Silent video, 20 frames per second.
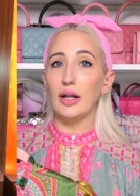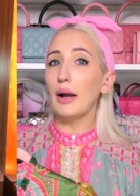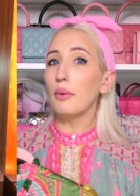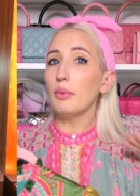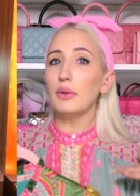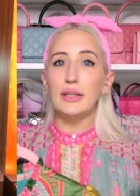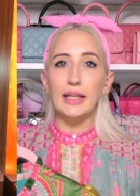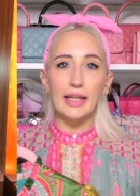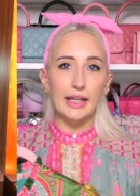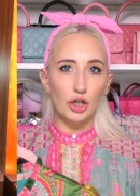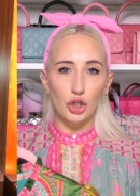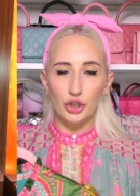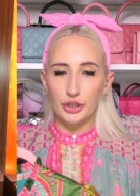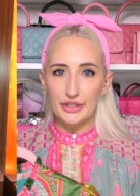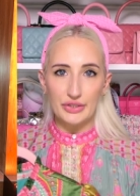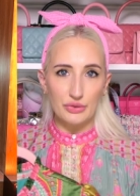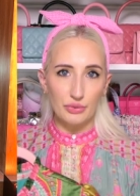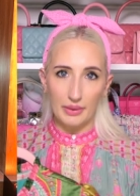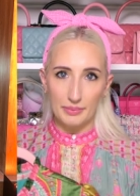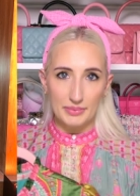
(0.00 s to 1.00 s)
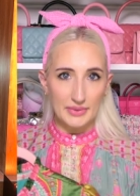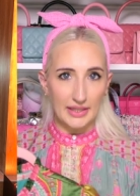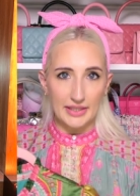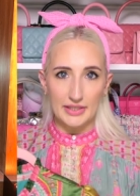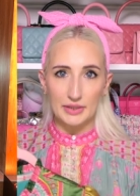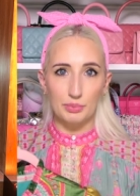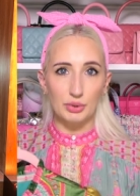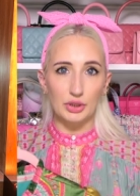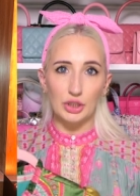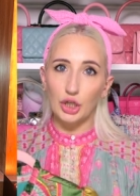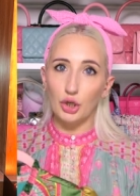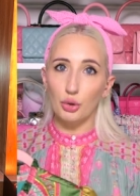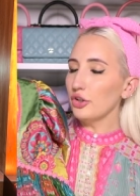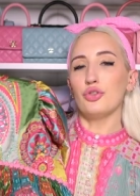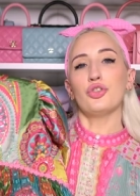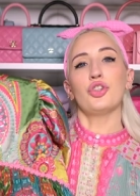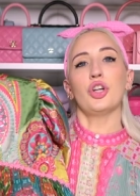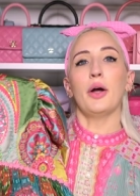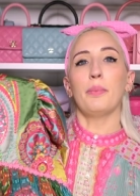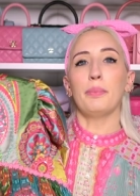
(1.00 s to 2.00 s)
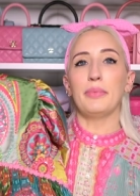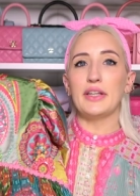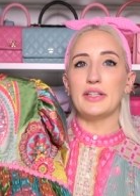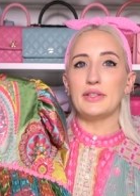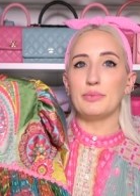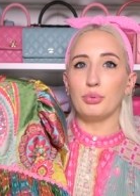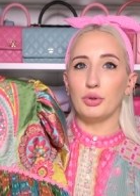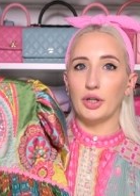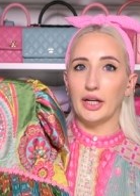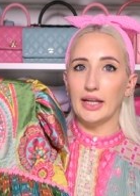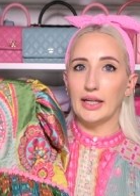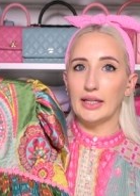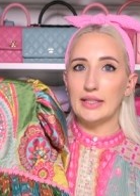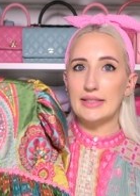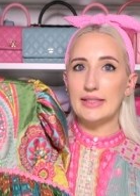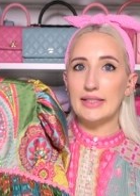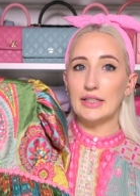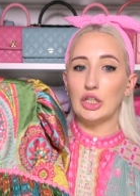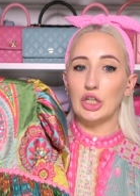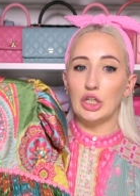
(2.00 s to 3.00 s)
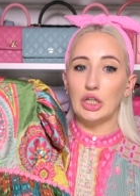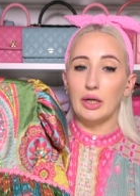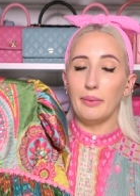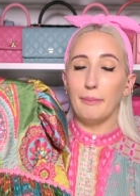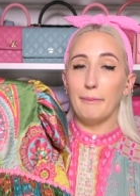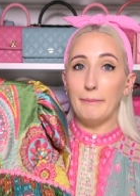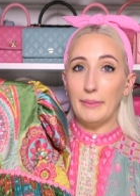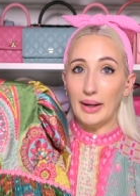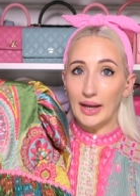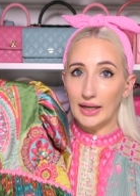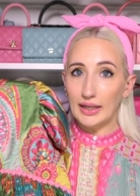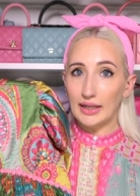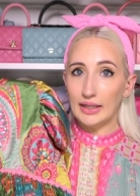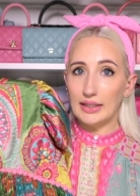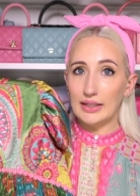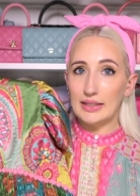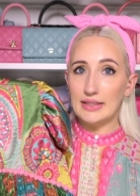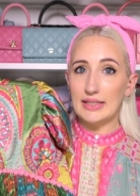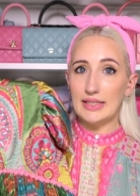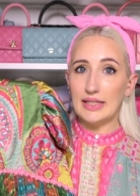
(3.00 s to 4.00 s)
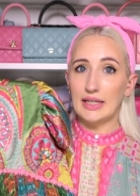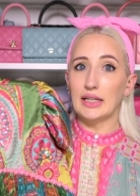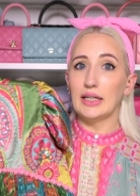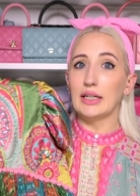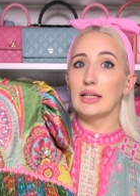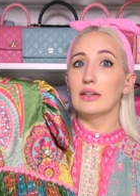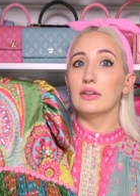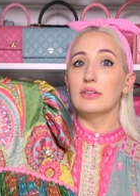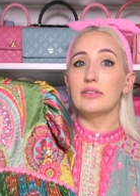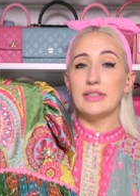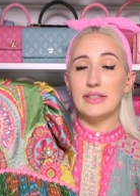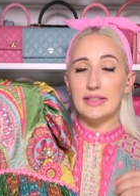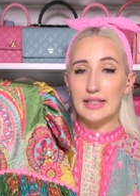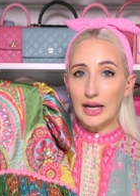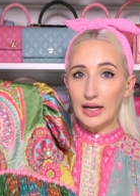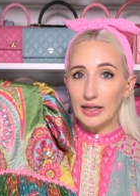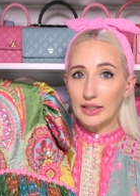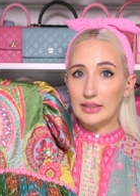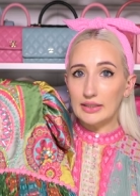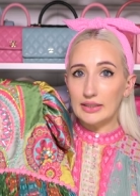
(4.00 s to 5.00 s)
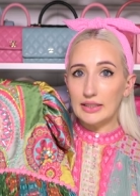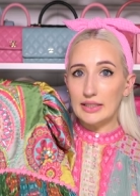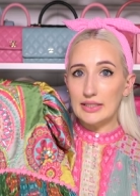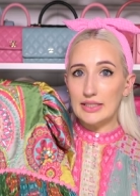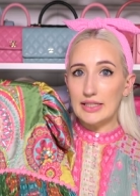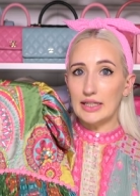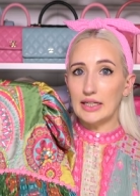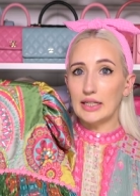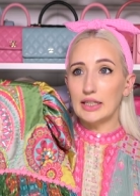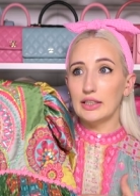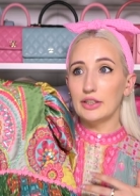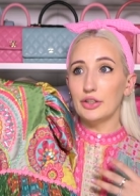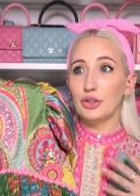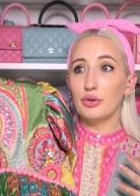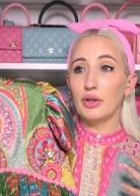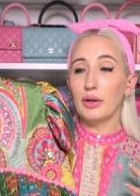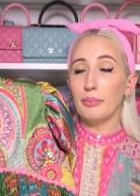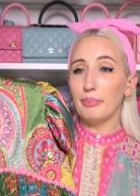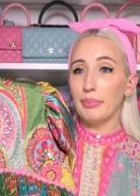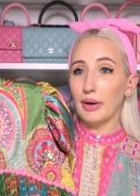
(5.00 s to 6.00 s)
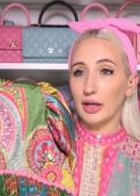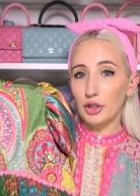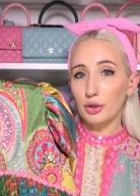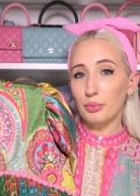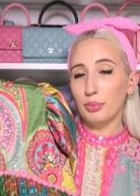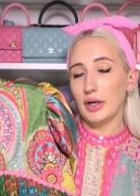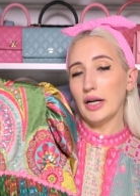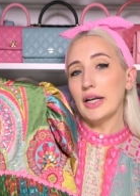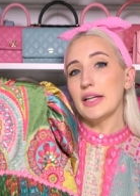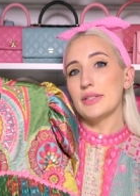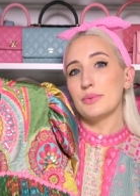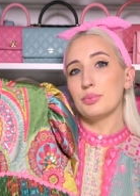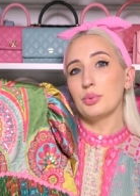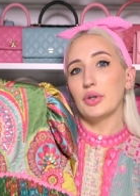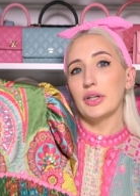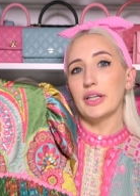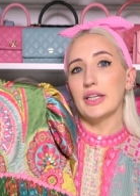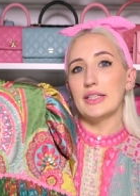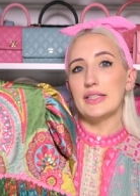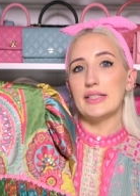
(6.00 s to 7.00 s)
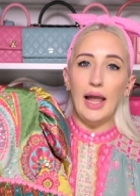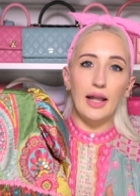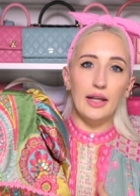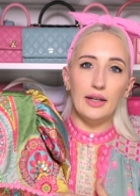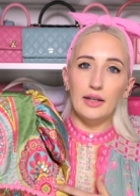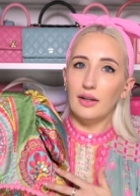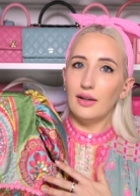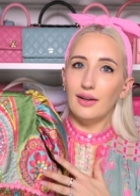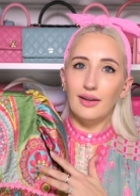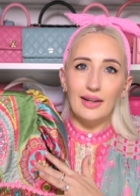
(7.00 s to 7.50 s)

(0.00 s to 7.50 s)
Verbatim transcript: I will link all these websites below. you shop these brands that are made in India, designed in India, you get better price points and